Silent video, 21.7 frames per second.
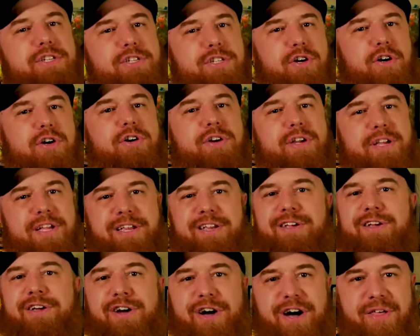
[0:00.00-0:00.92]
dark
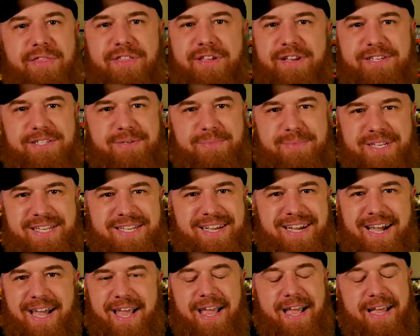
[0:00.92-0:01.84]
and gothic to me.
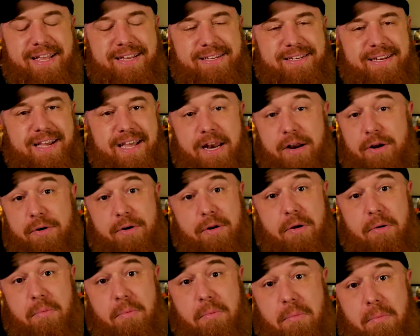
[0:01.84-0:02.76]
I, I, I don't
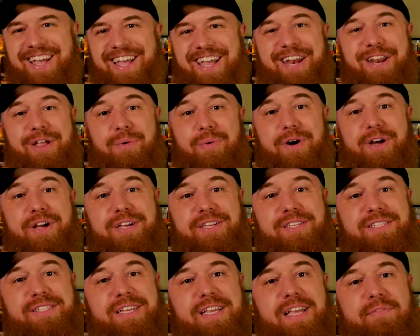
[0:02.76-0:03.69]
know.
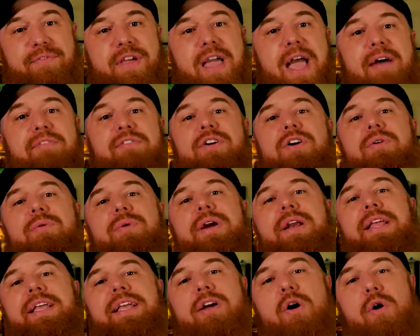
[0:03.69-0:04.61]
Anyways, if you haven't
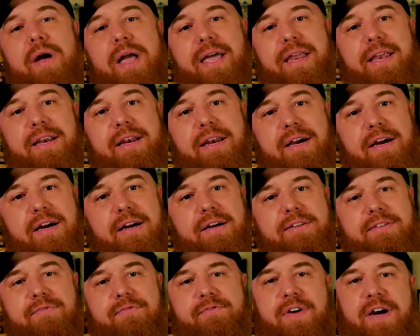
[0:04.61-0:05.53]
already, go ahead and
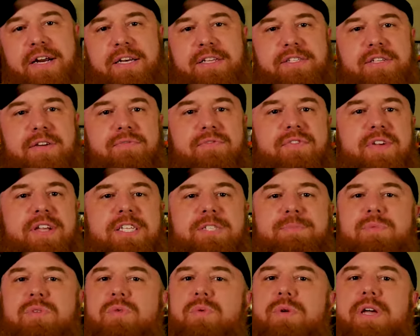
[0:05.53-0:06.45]
uh, find us on
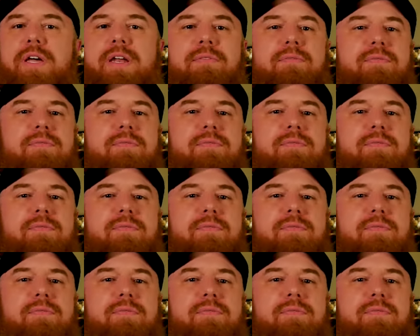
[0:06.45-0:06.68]
Facebook. We got a